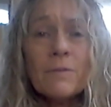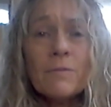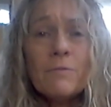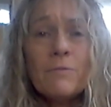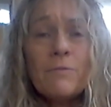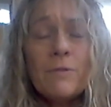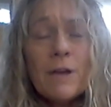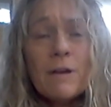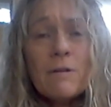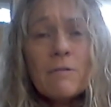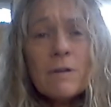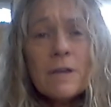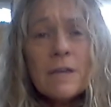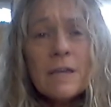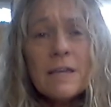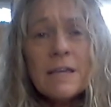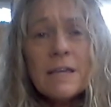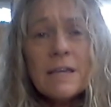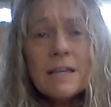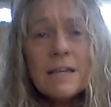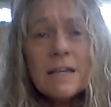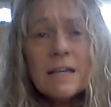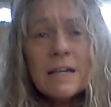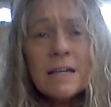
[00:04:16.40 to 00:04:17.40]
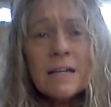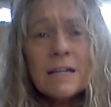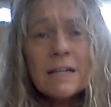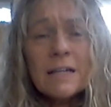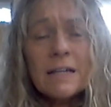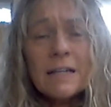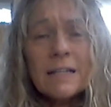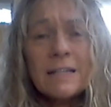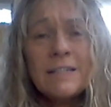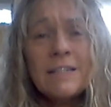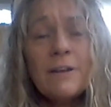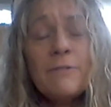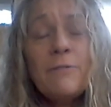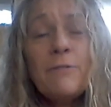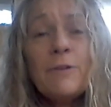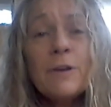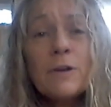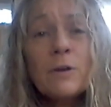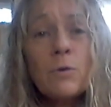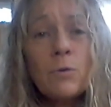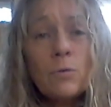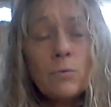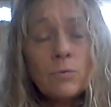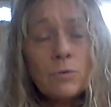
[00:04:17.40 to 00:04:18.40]
very
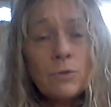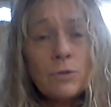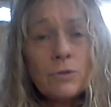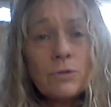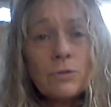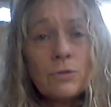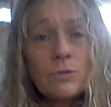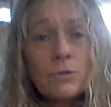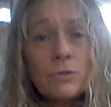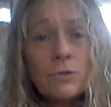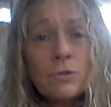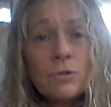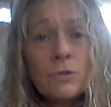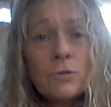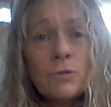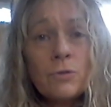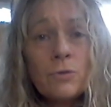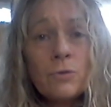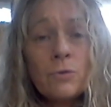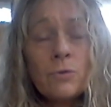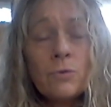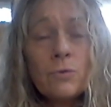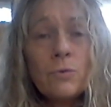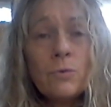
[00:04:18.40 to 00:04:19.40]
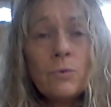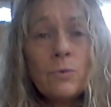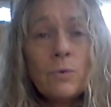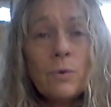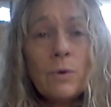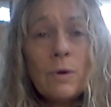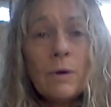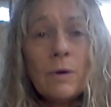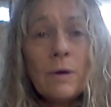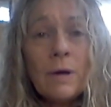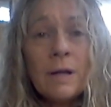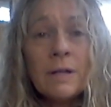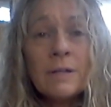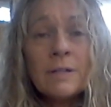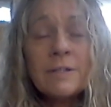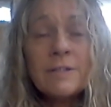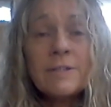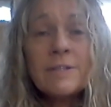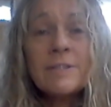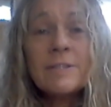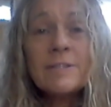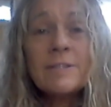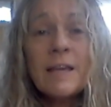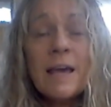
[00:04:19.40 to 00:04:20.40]
difficult to
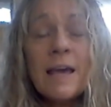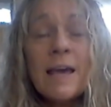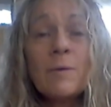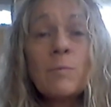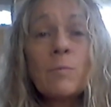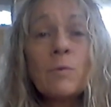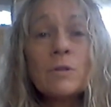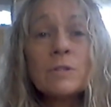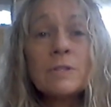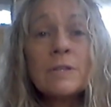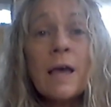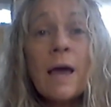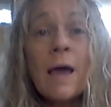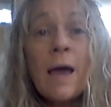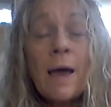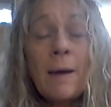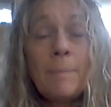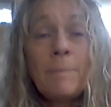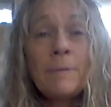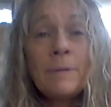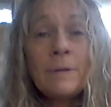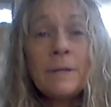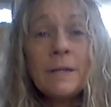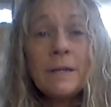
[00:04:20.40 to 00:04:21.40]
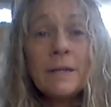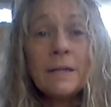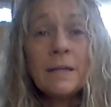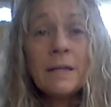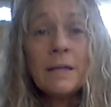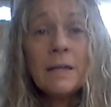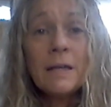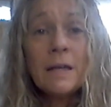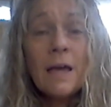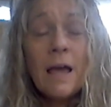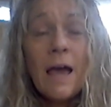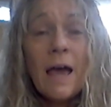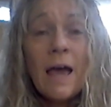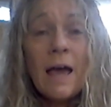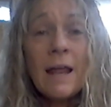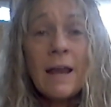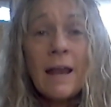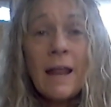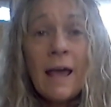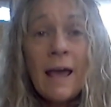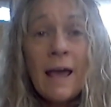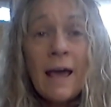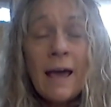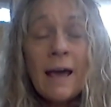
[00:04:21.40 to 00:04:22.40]
understand what's happening and
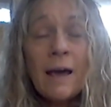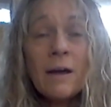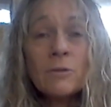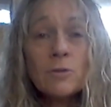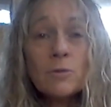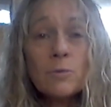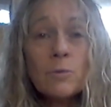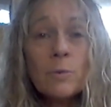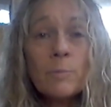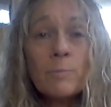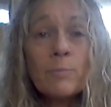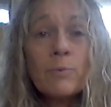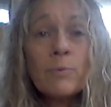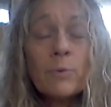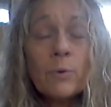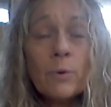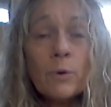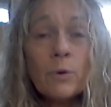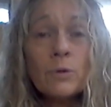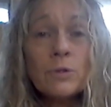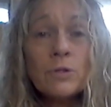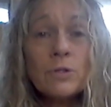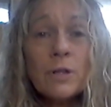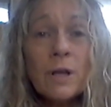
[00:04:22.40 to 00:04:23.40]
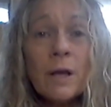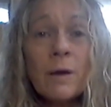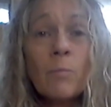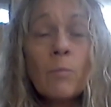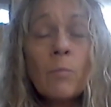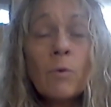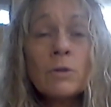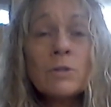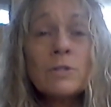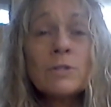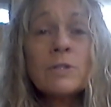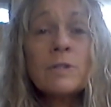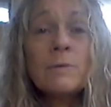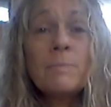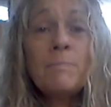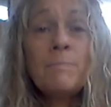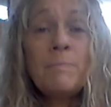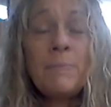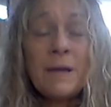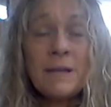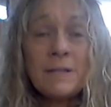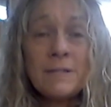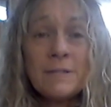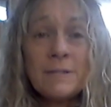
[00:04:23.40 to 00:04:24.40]
how to approach and what's the
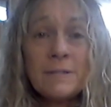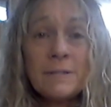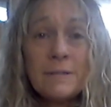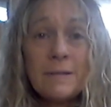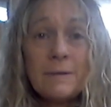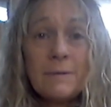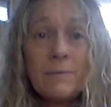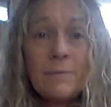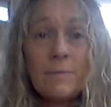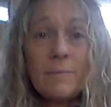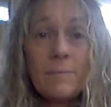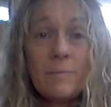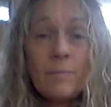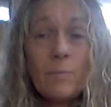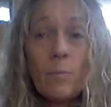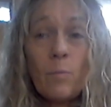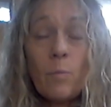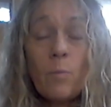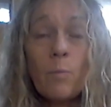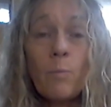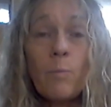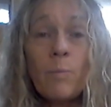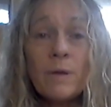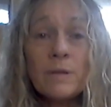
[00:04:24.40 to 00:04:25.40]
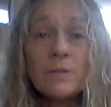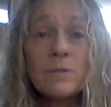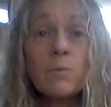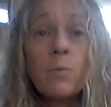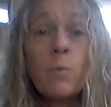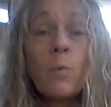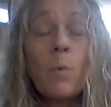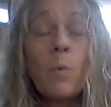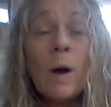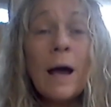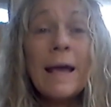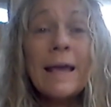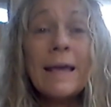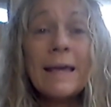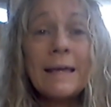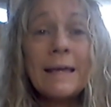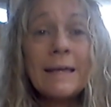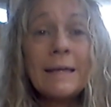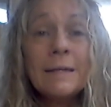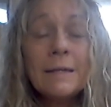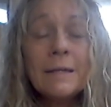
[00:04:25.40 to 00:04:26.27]
best way